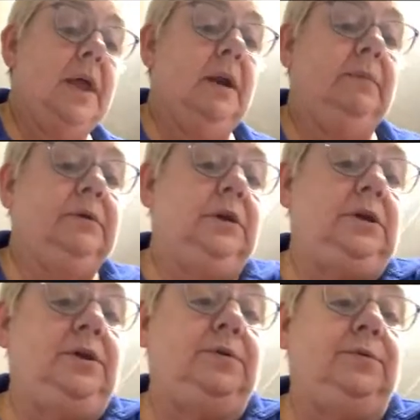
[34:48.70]
And I'm
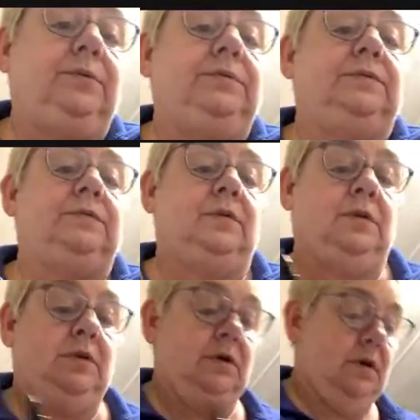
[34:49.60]
going to use
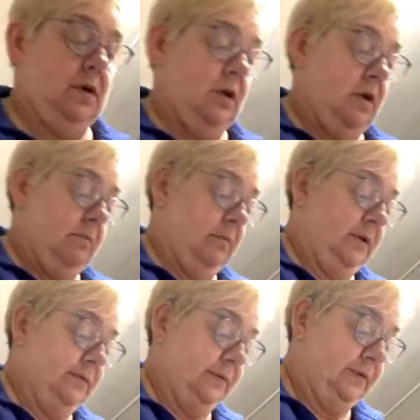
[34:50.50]

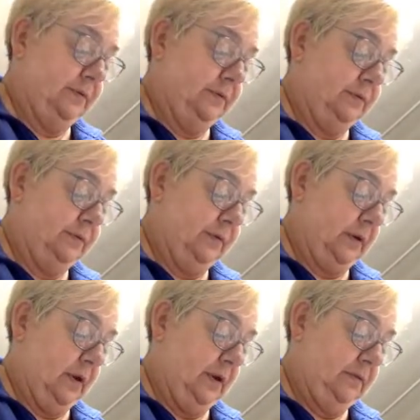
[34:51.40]
my tweezers so
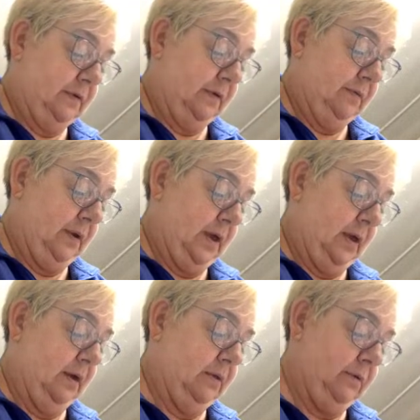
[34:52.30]
that I don't
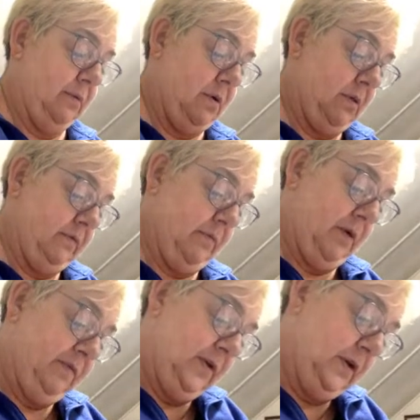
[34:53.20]
get glue all over
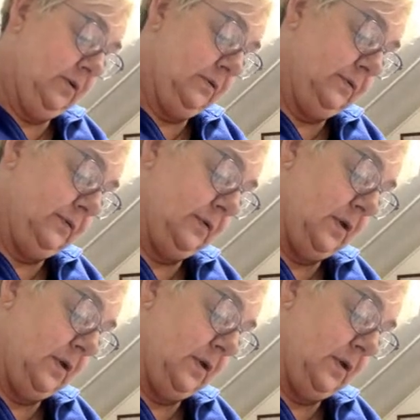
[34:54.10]
my fingers